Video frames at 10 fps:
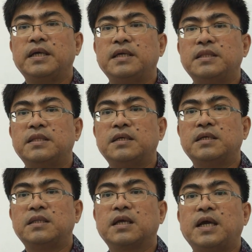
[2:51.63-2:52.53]

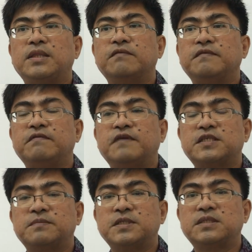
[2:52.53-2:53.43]
and the kind of
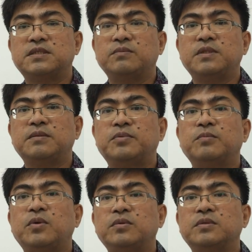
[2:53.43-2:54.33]
investments that will
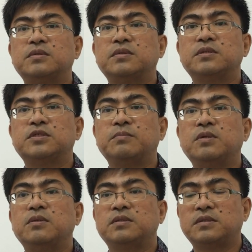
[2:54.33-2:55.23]
promote
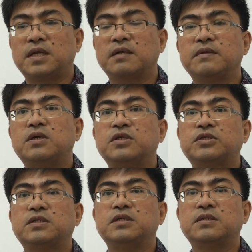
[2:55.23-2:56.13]
smallholder
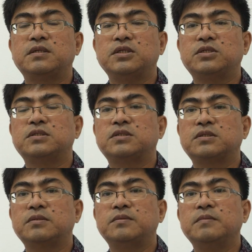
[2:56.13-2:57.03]
agriculture in the region.
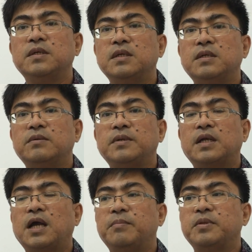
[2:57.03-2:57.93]
So we
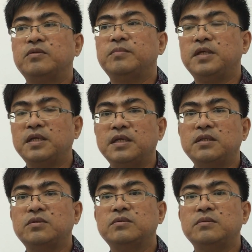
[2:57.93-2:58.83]
are happy to be here
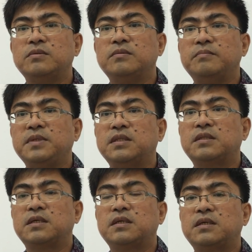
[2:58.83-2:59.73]
to meet
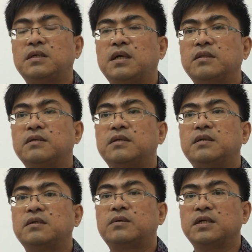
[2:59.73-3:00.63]
other